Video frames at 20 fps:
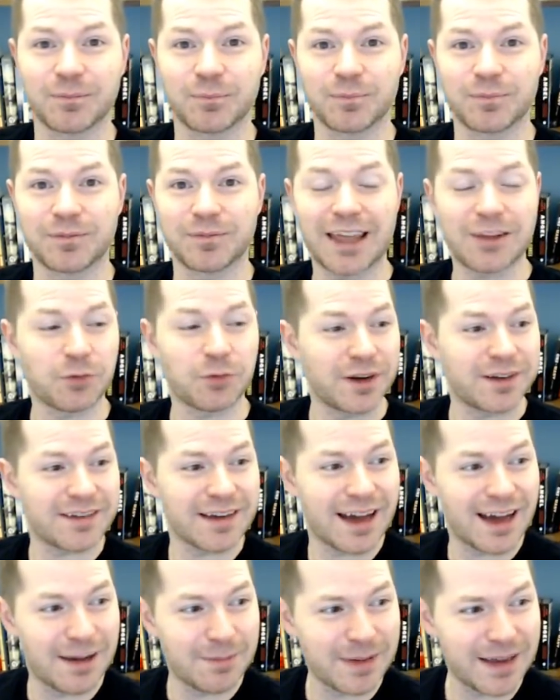That's what's
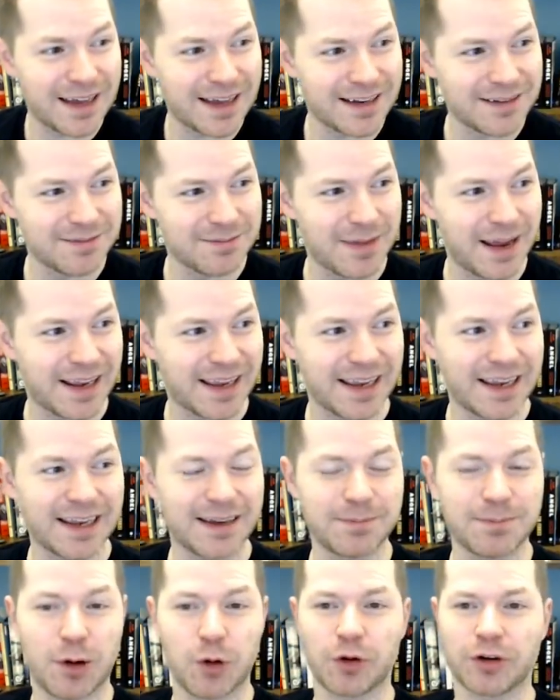uh, been
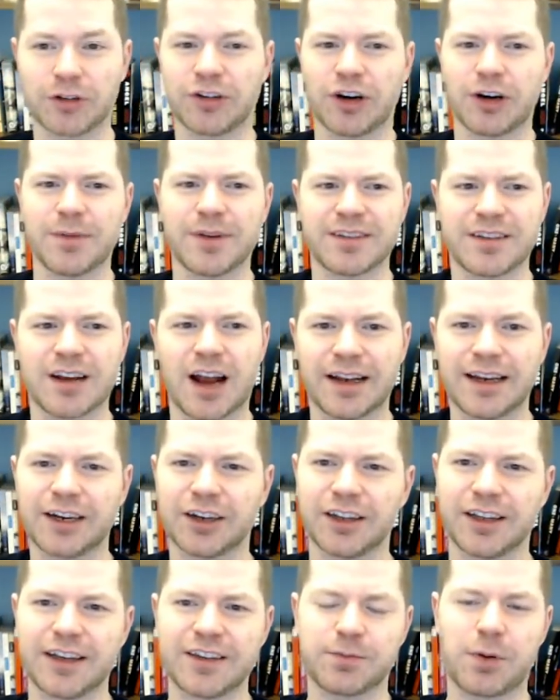making poker tournaments not
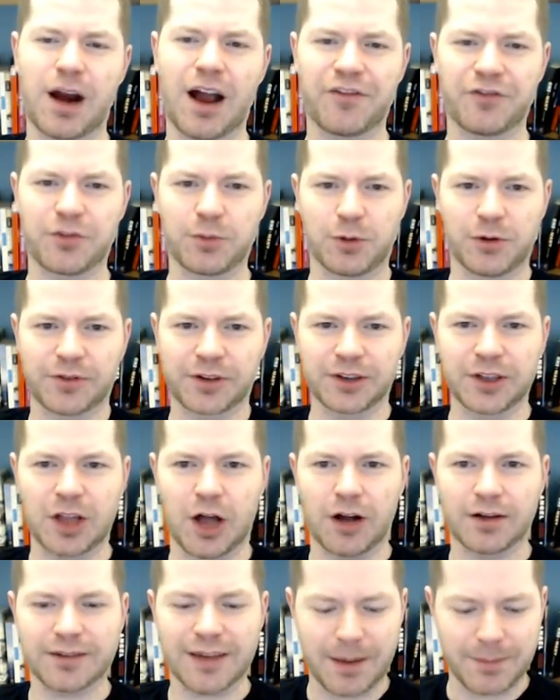nearly as profitable for a
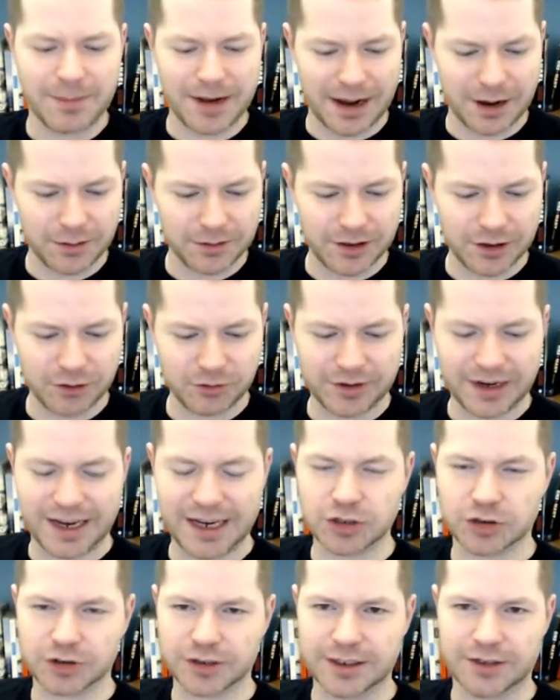long time now. The
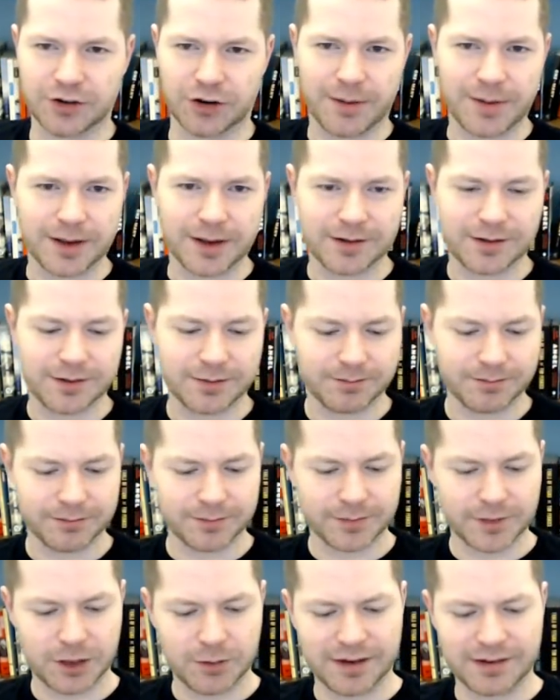re-entry tournaments.
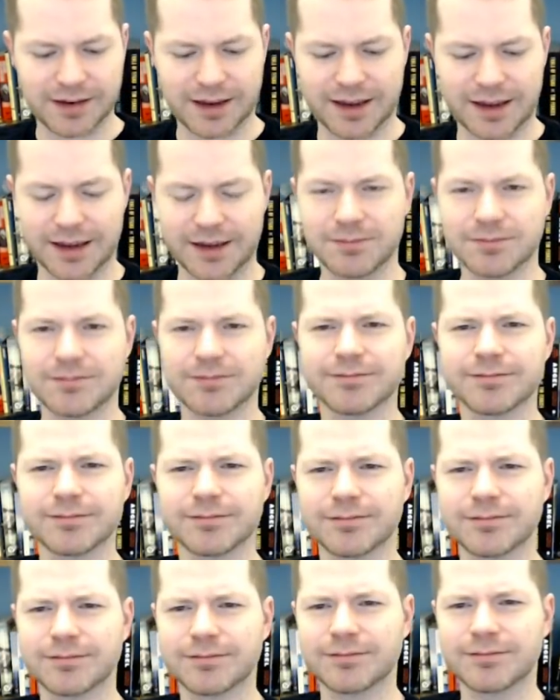You may say,
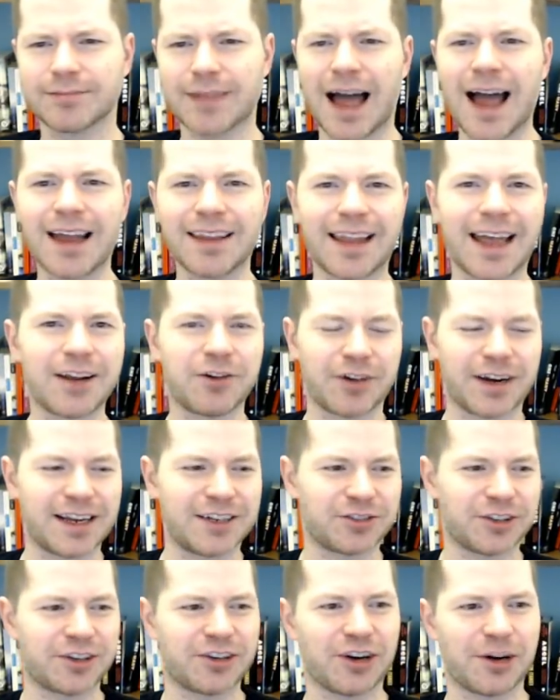I like
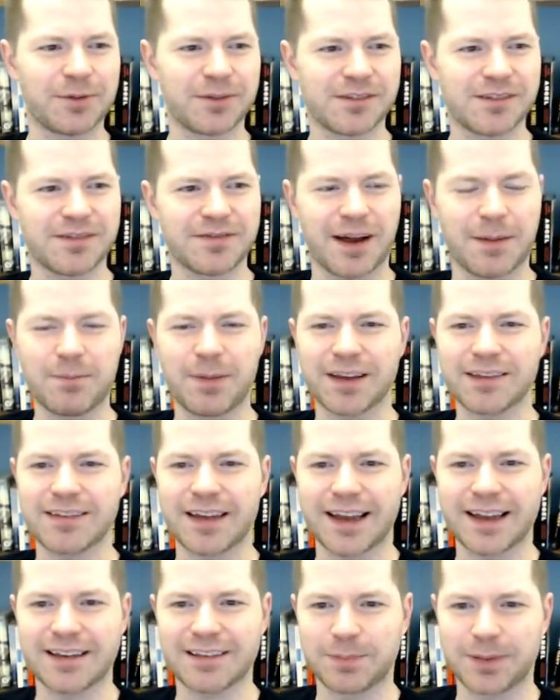re-entry tournaments because if I bust,
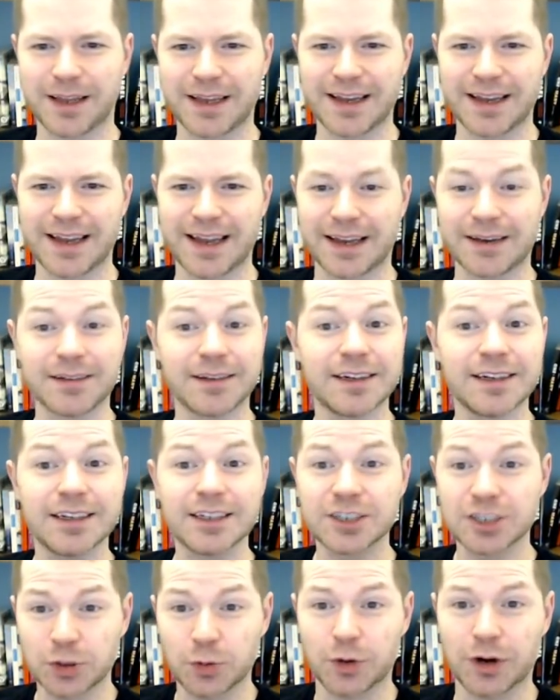I get to play again.
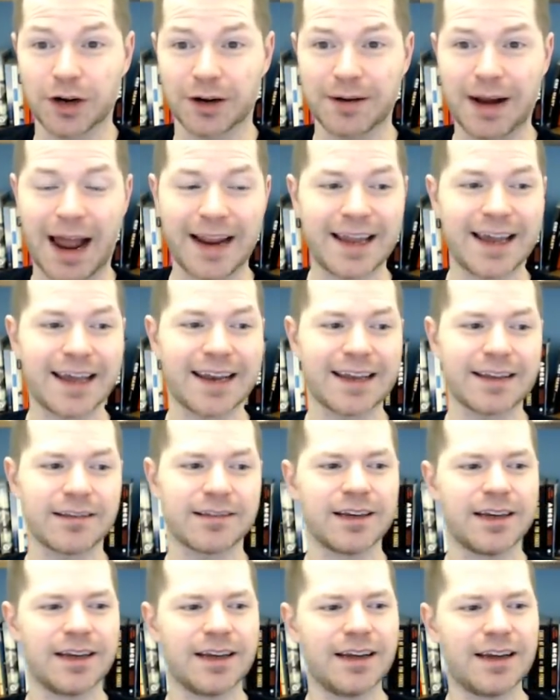Sure, I get
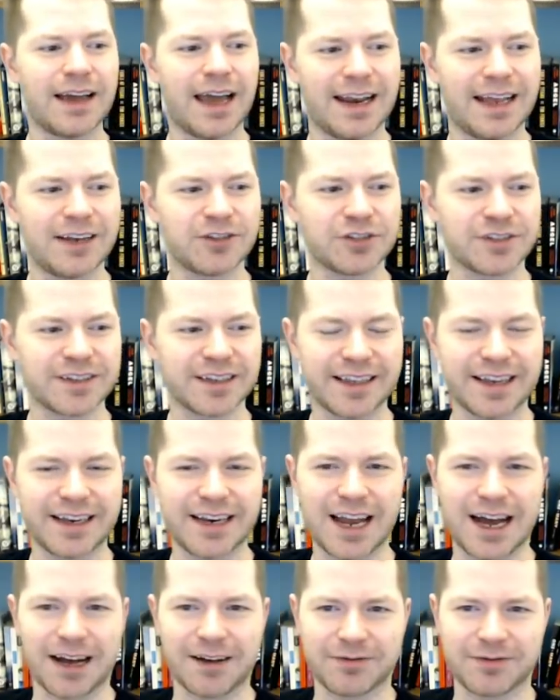it. And interestingly
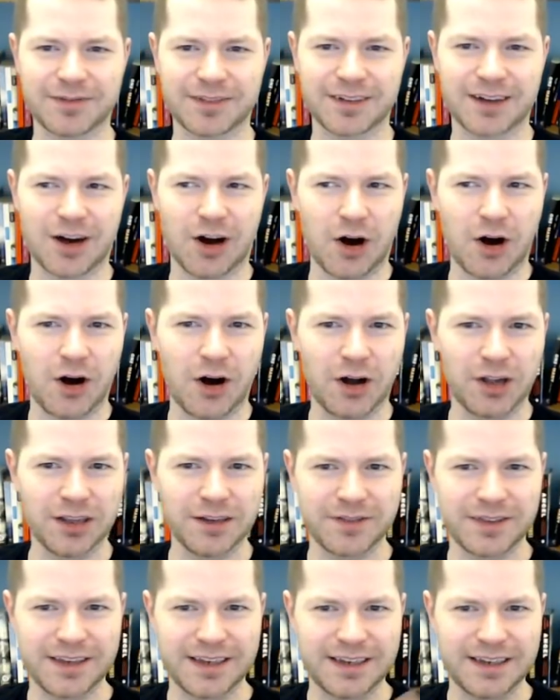enough, all
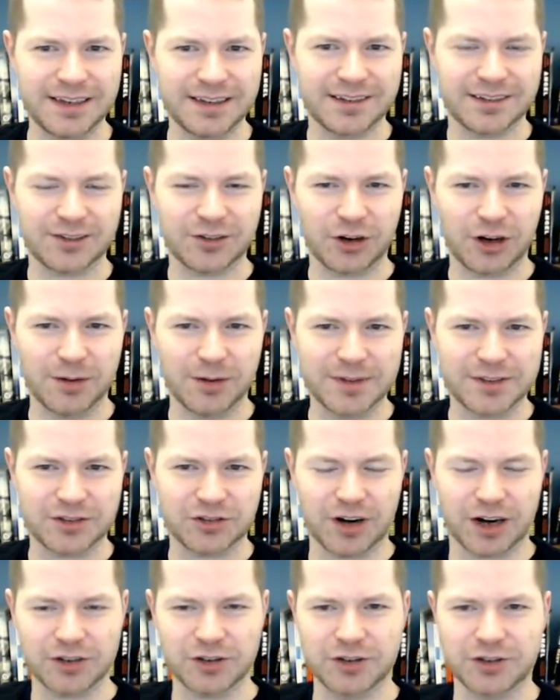of these tournament
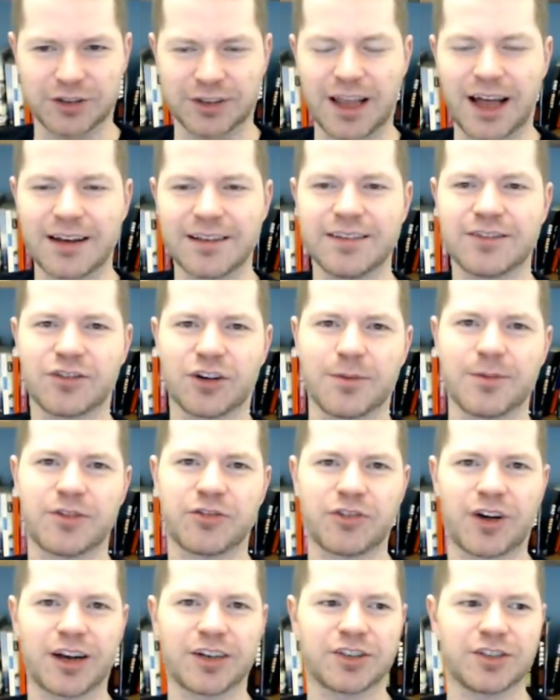structures, or a lot of these tournament
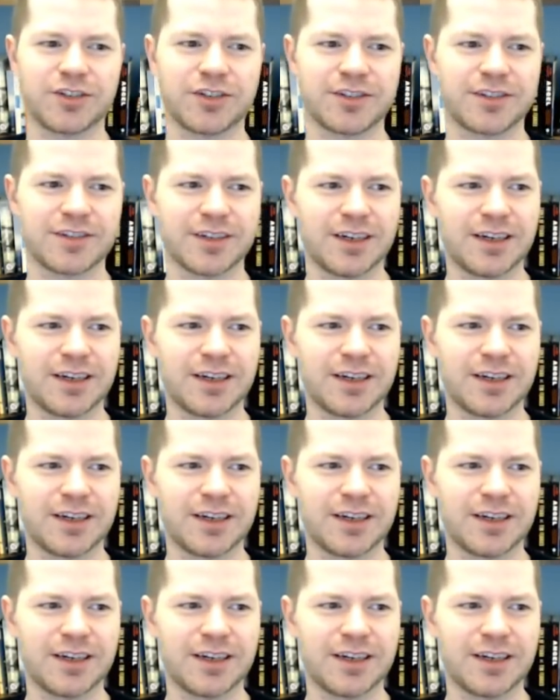structures